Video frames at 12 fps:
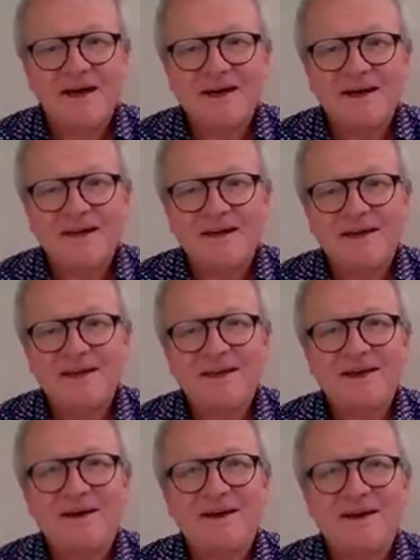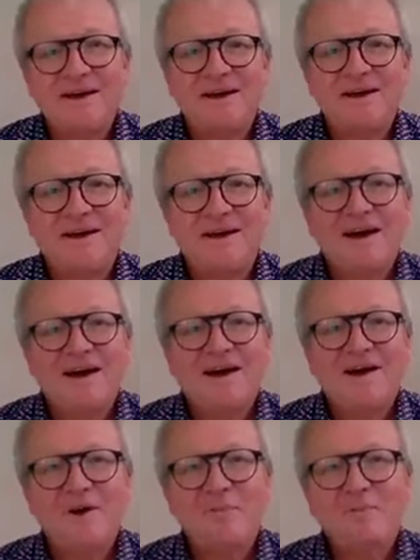I
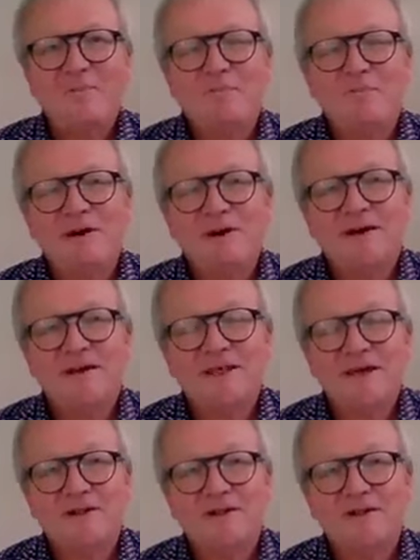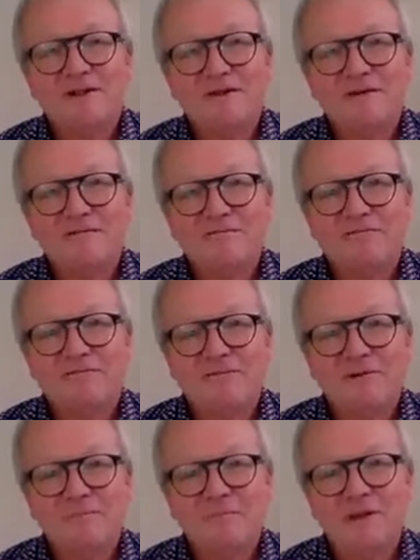hope that
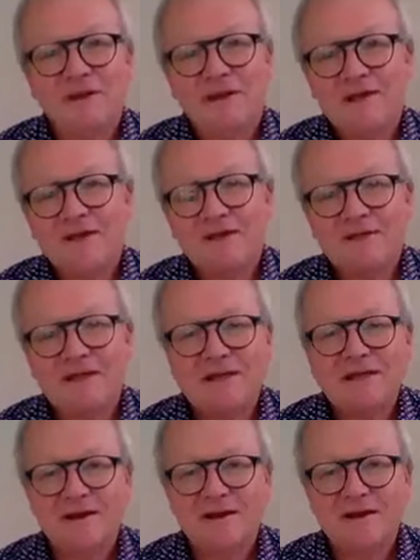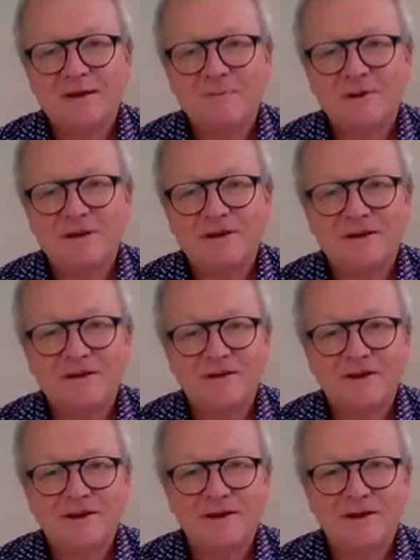you've been entertained a little bit